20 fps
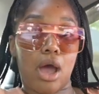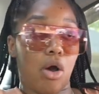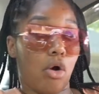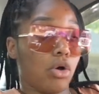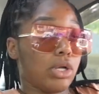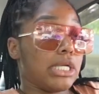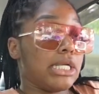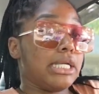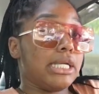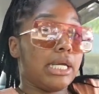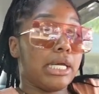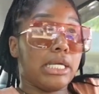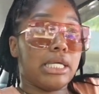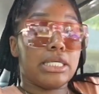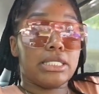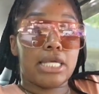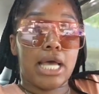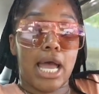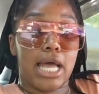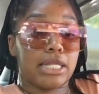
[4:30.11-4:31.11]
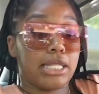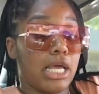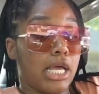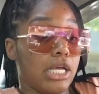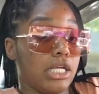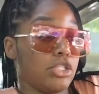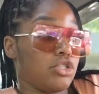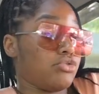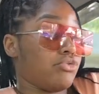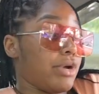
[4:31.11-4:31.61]
all the ladies had
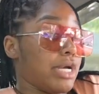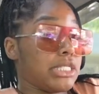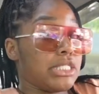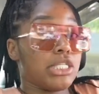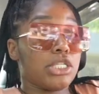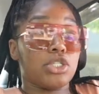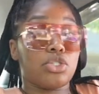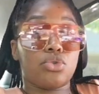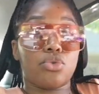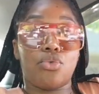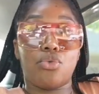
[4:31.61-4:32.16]
their dresses